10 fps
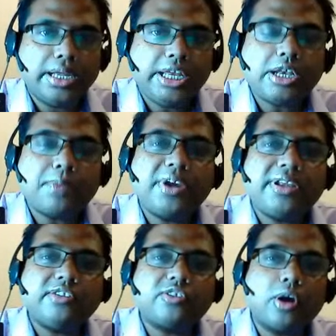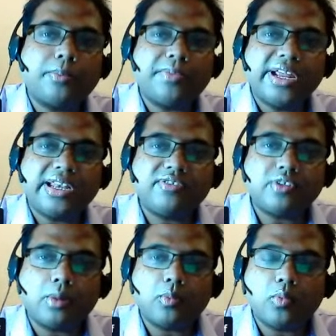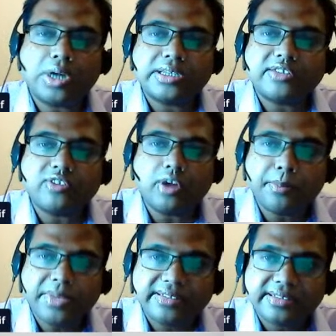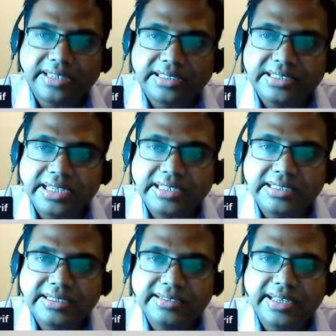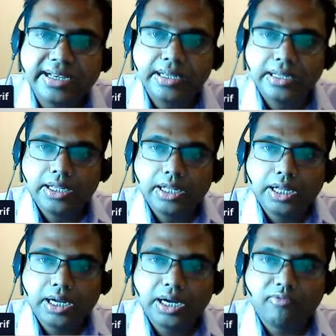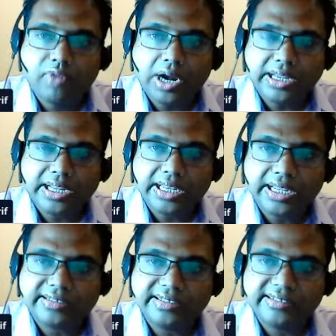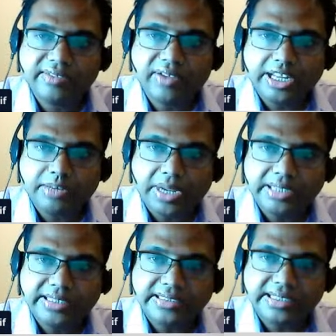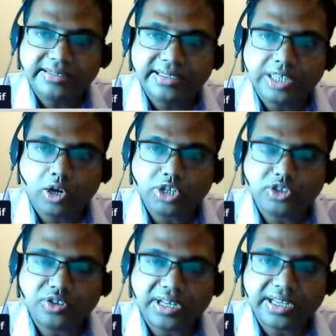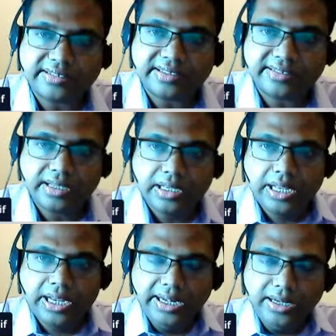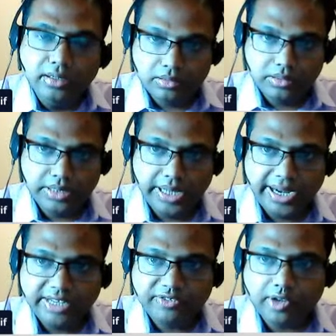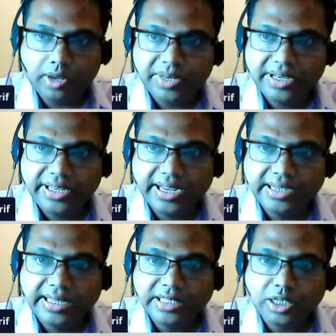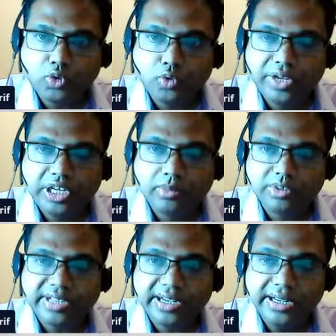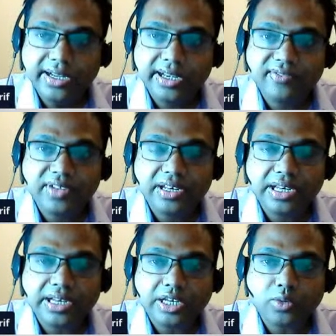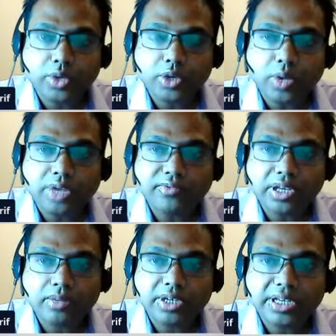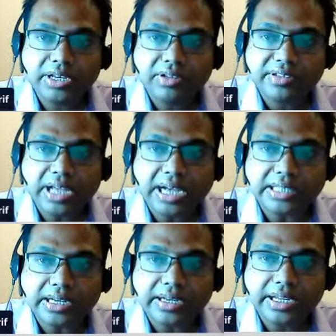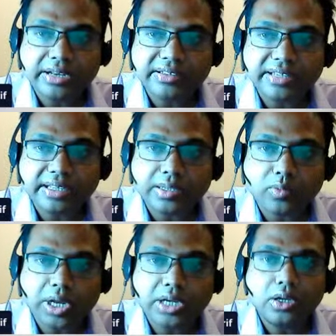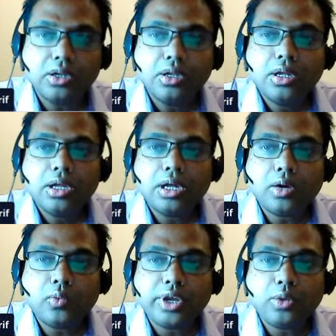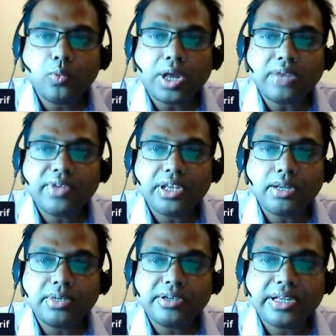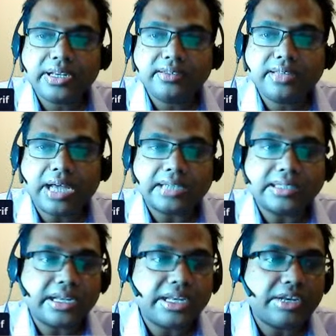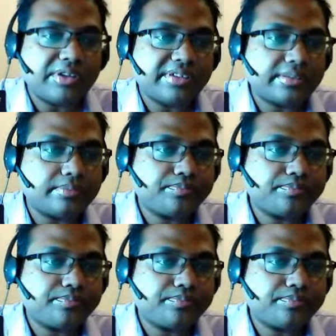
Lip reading: Interpreting slope, negative slope. What the slope means: the change is the vertical axis divided by the change in the horizontal axis. Negative slope indicate that the two variables are negatively related. When one variable increase, the other decrease, and when one variable decrease, the other increase.